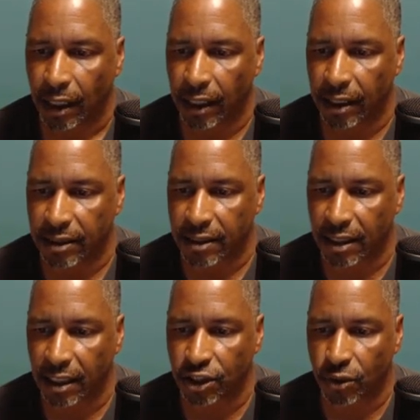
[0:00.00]
it's
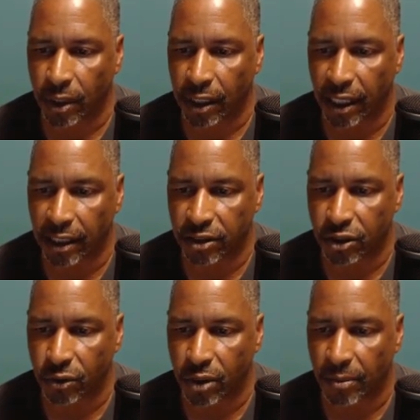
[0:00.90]
issuing a
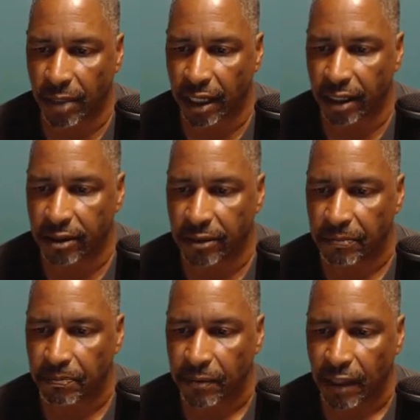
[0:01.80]
do command,
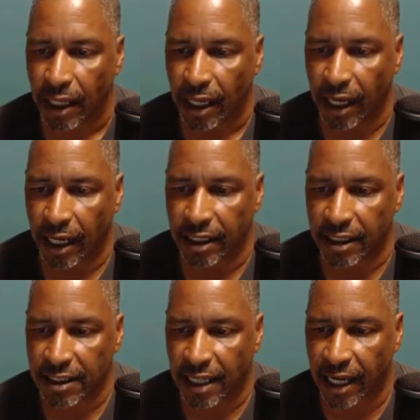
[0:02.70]
and
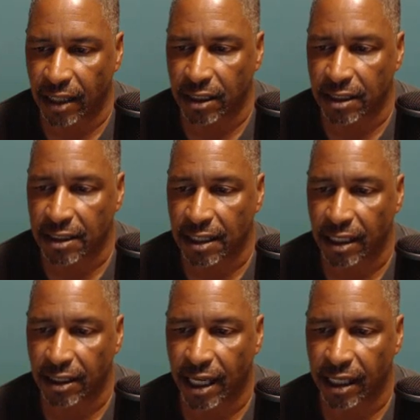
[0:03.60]
it's
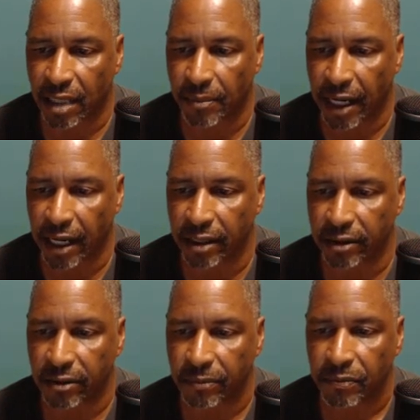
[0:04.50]
aliasing that
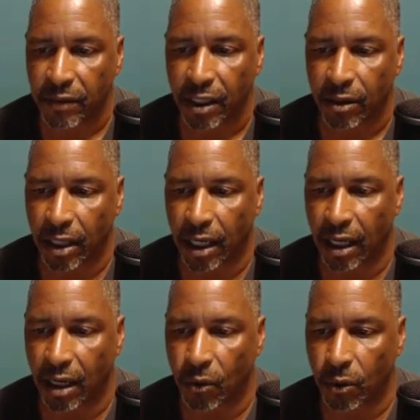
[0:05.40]
command
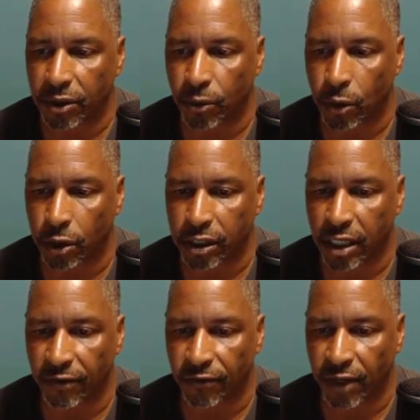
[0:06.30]
with the word
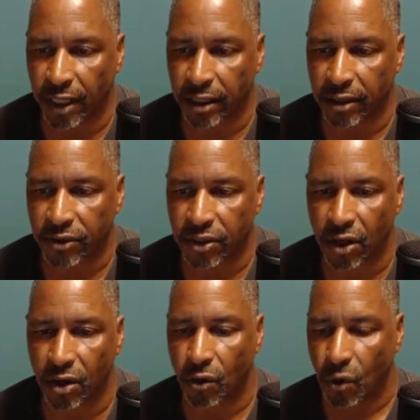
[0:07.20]
config.
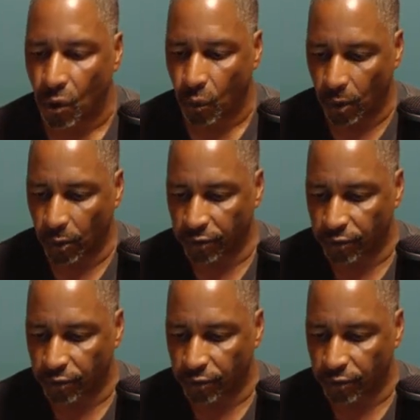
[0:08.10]
So when we